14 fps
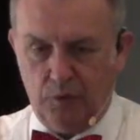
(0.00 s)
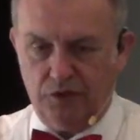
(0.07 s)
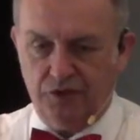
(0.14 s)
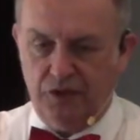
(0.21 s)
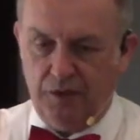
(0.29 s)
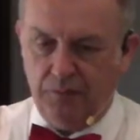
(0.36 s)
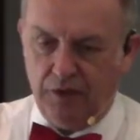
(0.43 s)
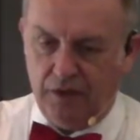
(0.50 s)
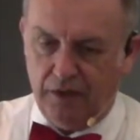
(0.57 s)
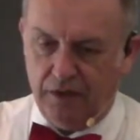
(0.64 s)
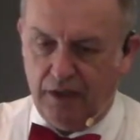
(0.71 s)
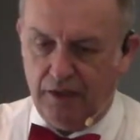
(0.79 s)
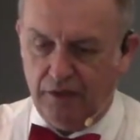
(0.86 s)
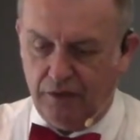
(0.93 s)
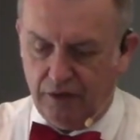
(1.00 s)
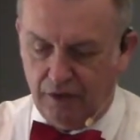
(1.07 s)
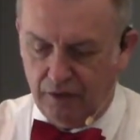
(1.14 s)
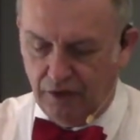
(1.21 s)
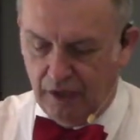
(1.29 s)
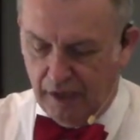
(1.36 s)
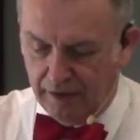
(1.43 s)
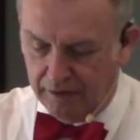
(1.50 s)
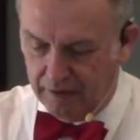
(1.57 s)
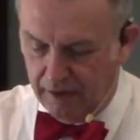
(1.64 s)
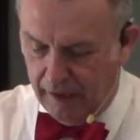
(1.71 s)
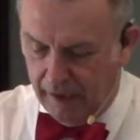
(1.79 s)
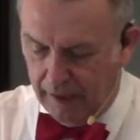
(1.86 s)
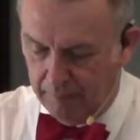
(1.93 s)
which seem to indicate that they're
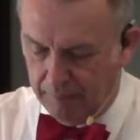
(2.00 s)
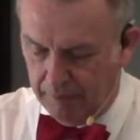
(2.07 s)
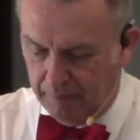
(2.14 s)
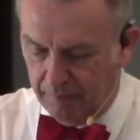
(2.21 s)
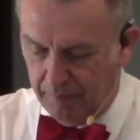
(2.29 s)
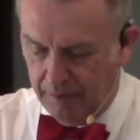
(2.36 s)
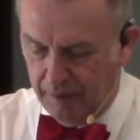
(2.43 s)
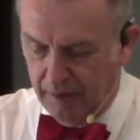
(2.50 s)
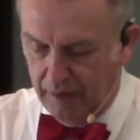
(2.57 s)
yet to happen.